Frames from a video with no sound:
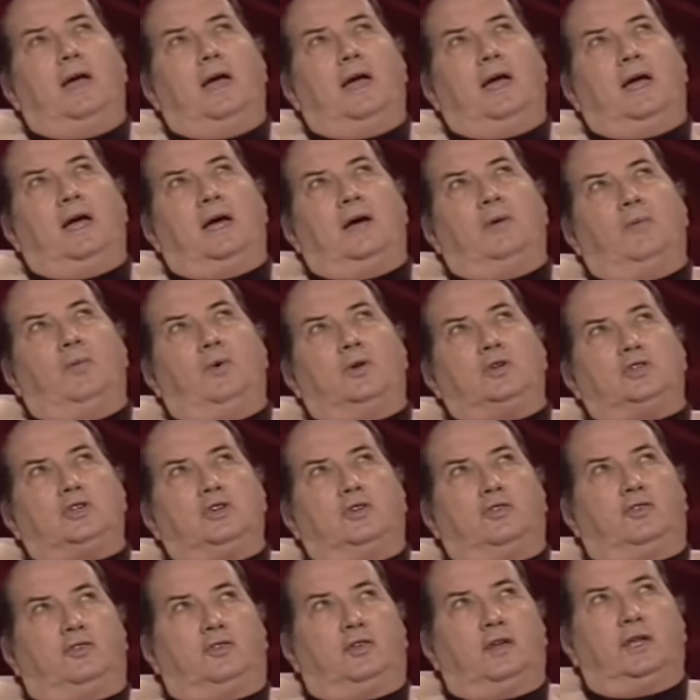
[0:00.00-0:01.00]
And when
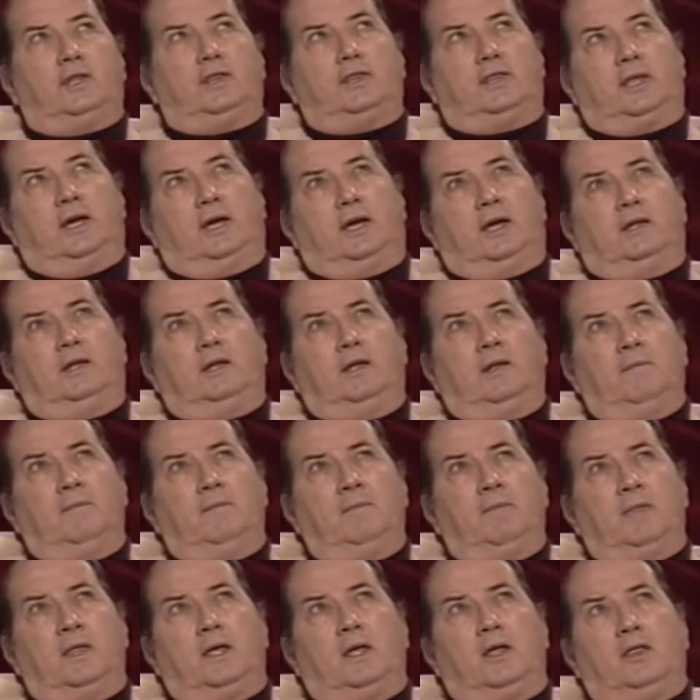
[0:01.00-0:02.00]
she said that,
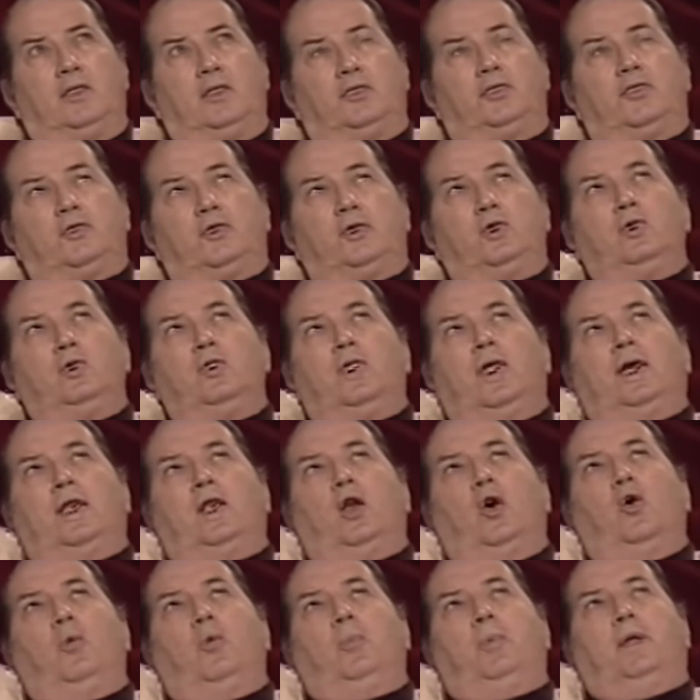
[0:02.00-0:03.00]
through
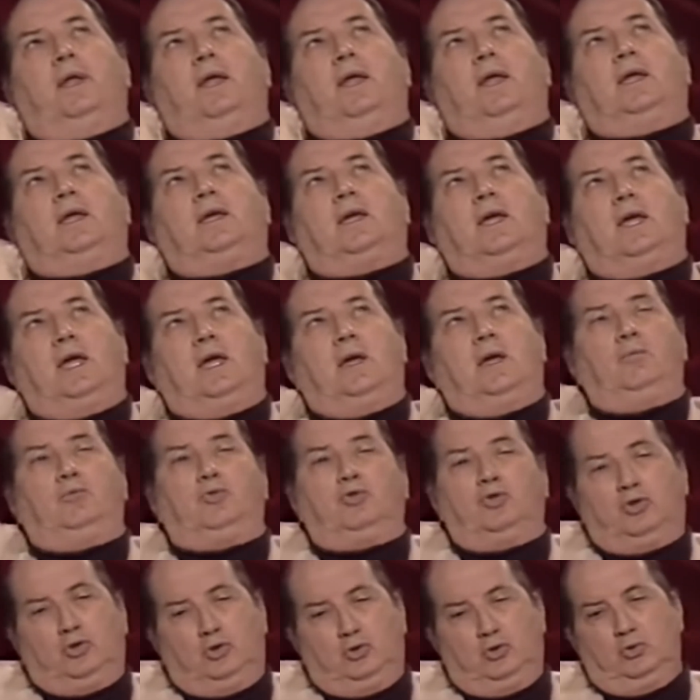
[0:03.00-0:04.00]
that opening came
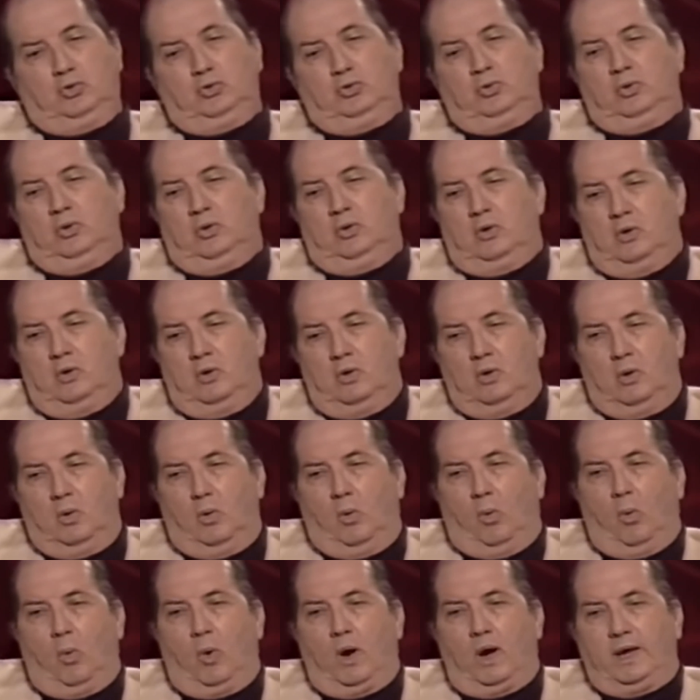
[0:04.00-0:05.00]
two
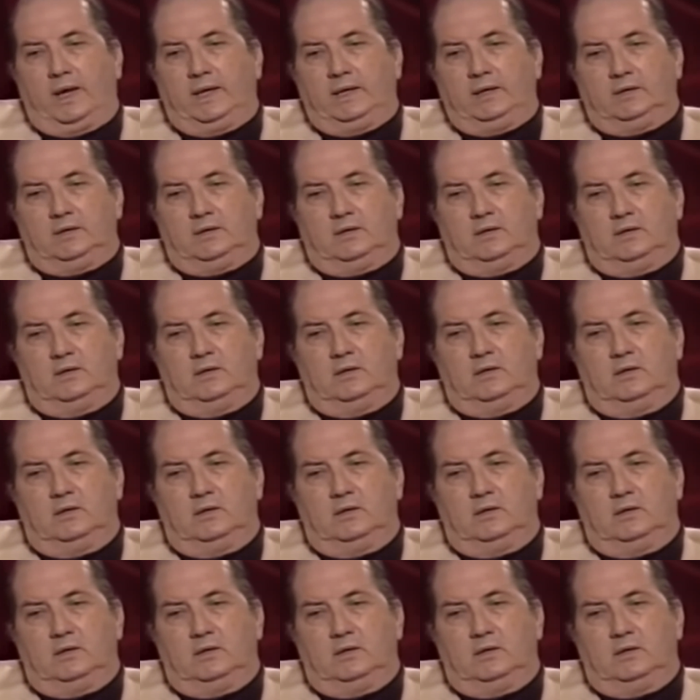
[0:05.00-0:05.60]
white,